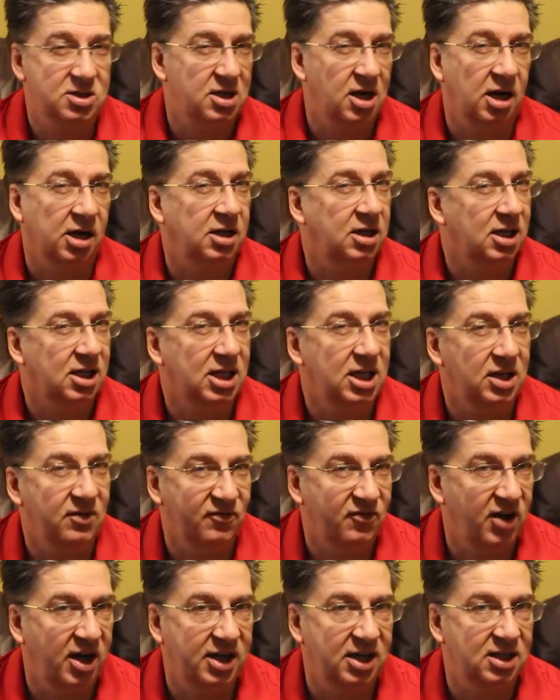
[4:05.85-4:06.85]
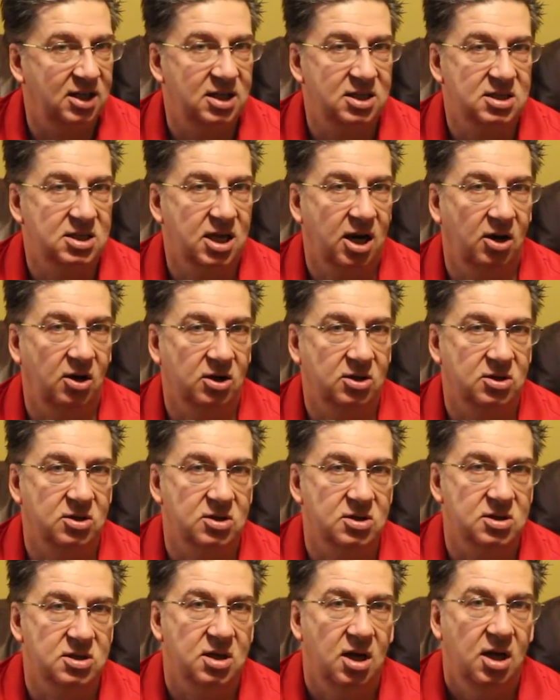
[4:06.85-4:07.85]
and I'm going to keep finding these
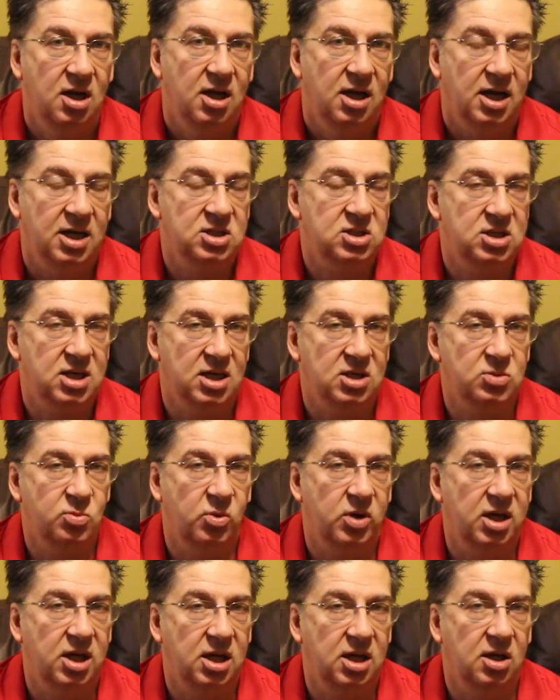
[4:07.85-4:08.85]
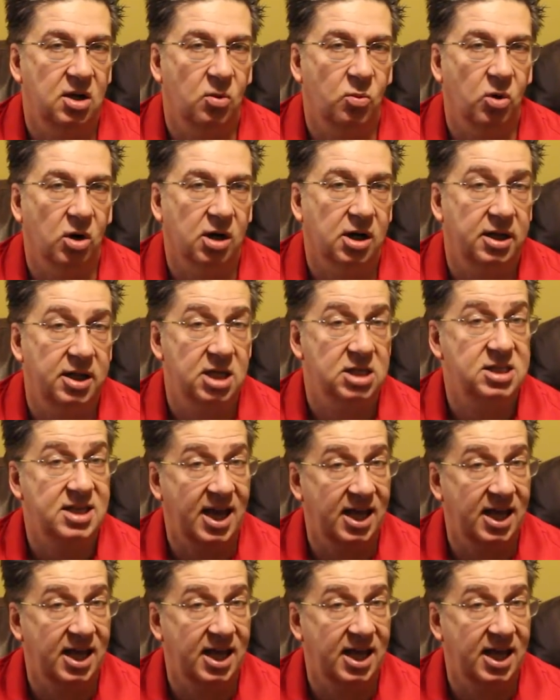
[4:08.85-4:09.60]
characters as we work on this.